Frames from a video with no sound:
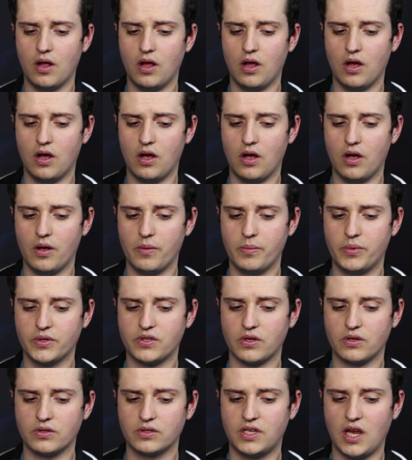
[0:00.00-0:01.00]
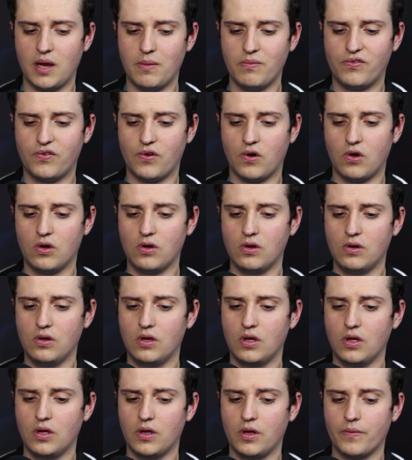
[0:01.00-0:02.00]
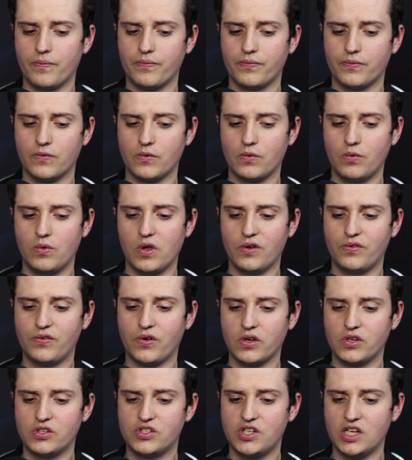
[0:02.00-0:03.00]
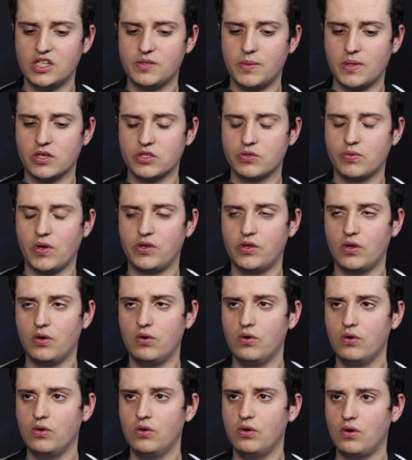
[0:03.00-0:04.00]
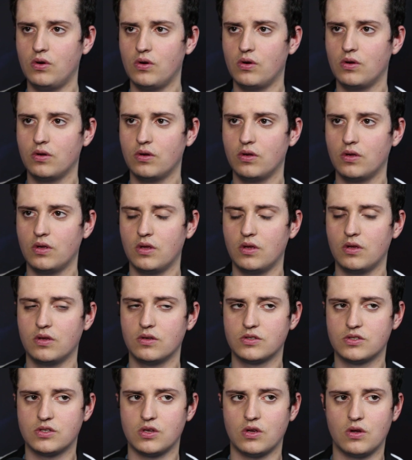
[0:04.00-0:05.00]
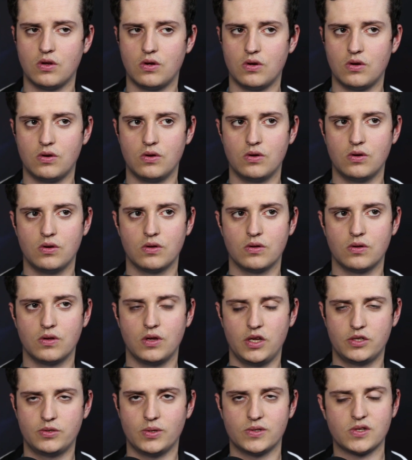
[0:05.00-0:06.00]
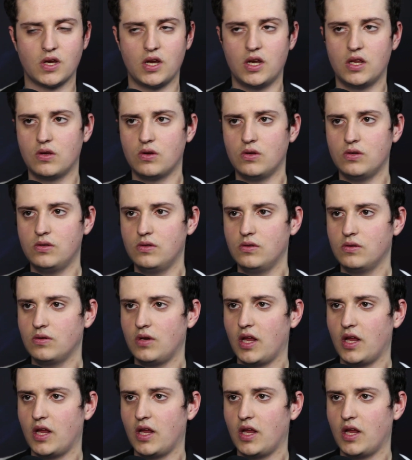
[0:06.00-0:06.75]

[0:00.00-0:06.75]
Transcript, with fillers: Uh, but on game four, we went for the Jinx because we had the Lulu. So it was really good.